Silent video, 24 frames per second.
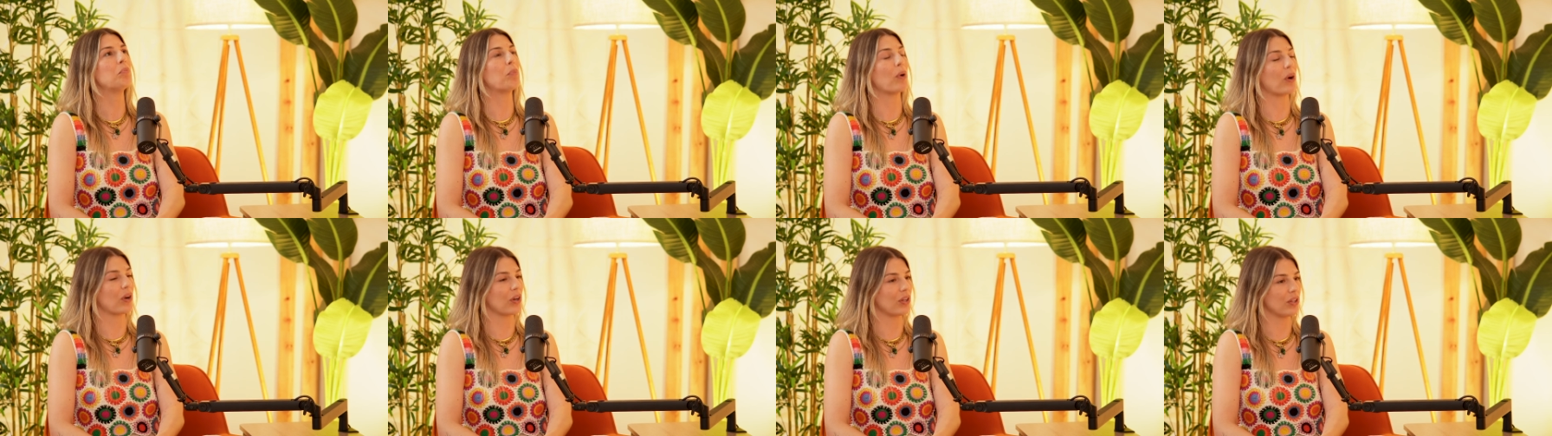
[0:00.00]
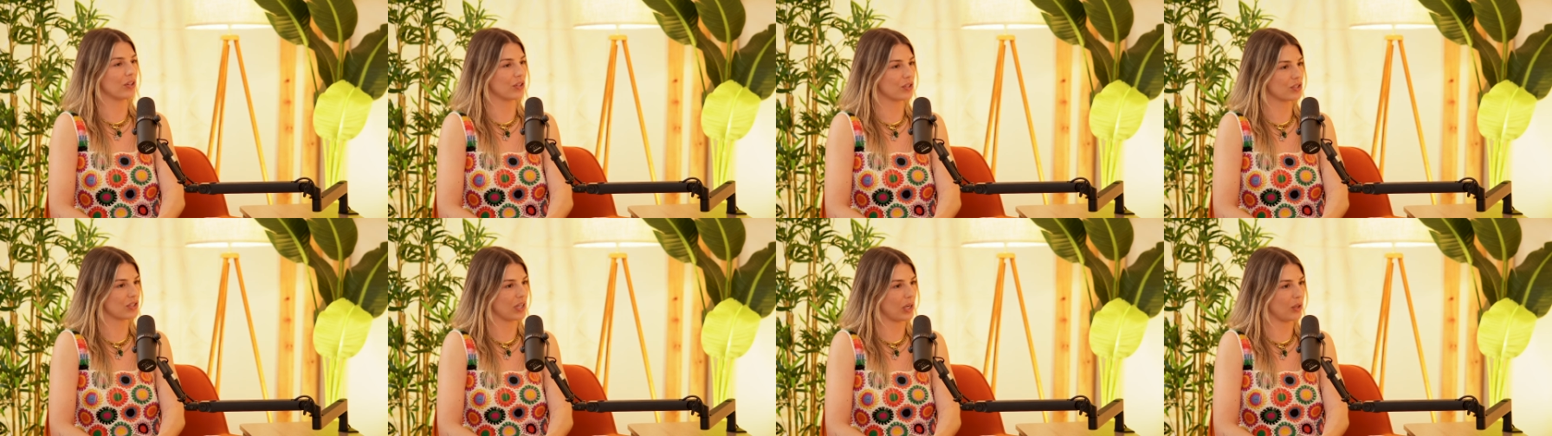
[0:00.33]

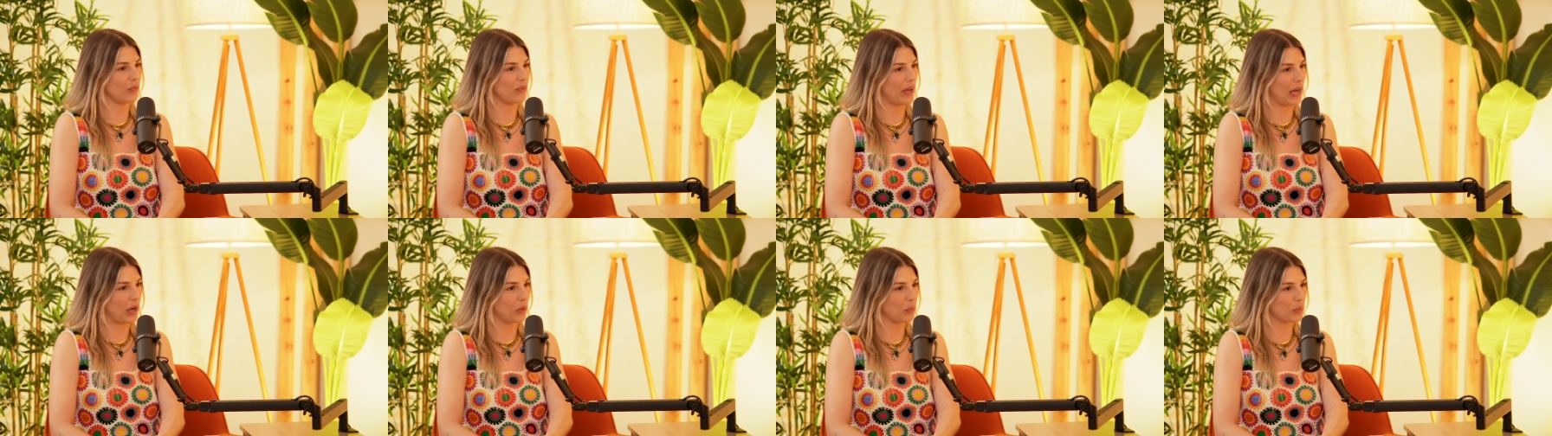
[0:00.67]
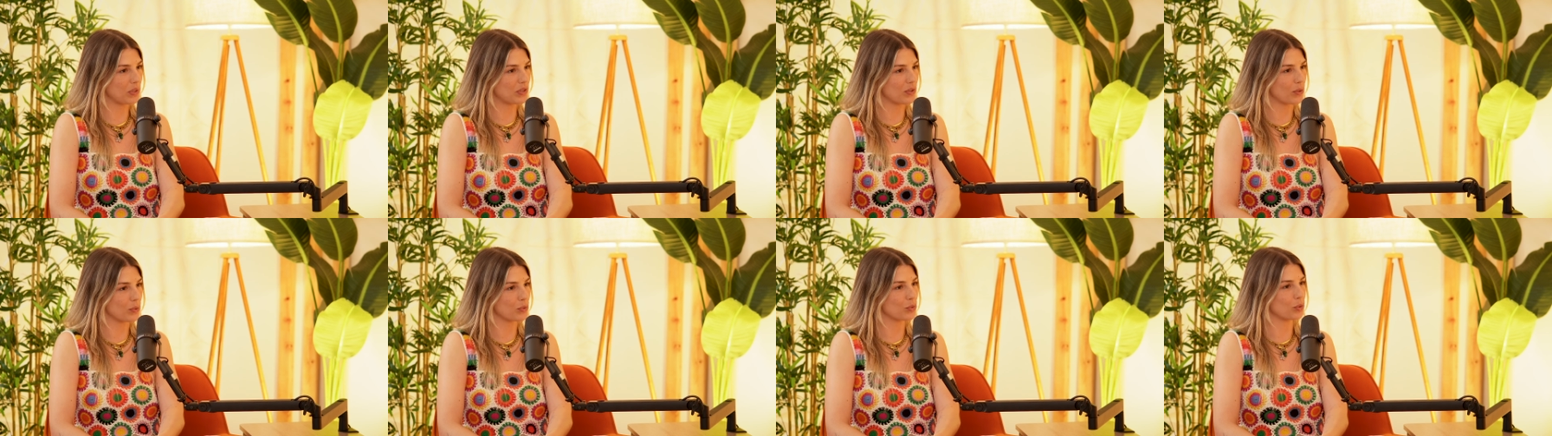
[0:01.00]
burning yourself out
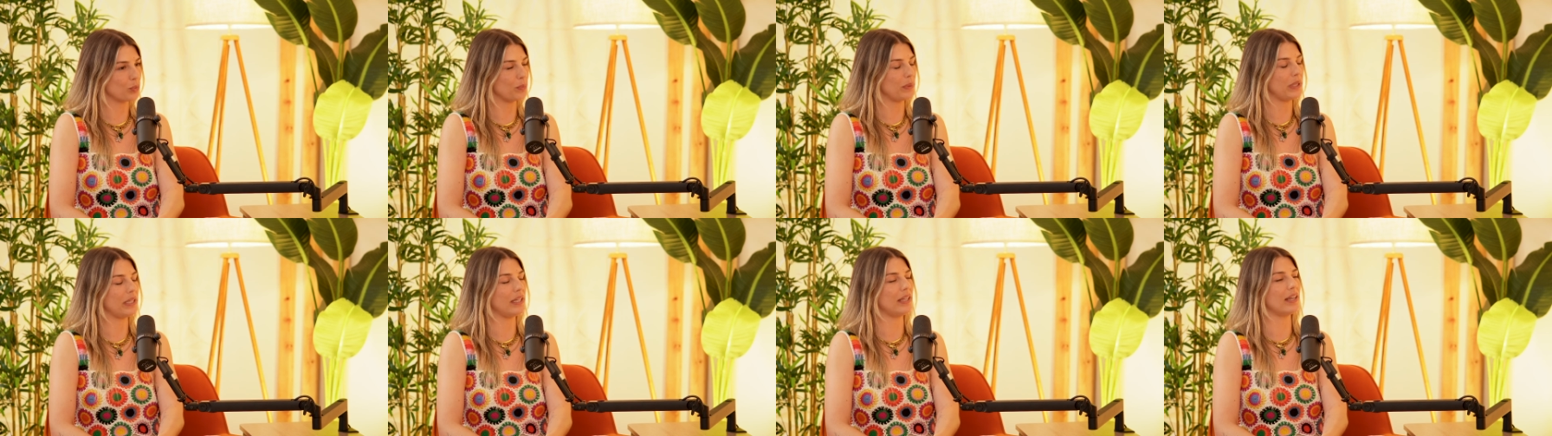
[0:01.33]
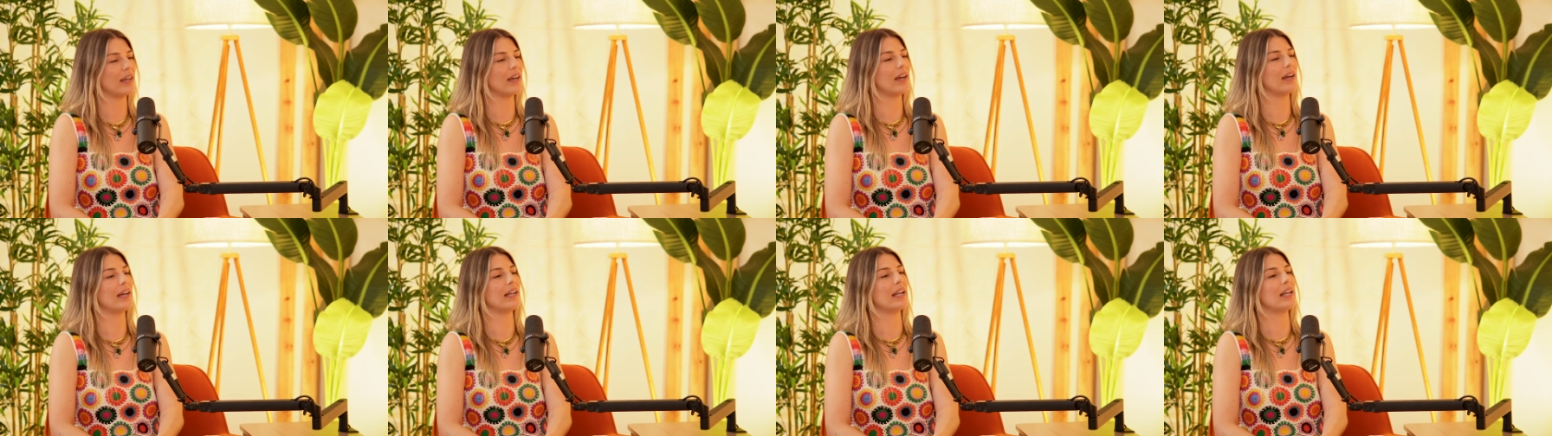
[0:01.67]
with social
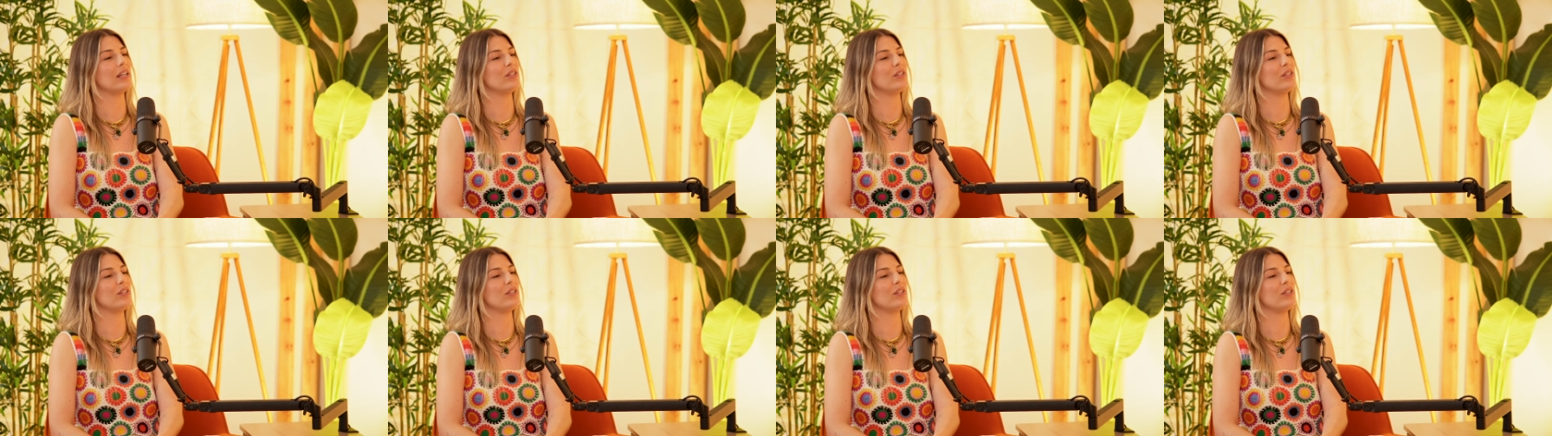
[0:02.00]
media.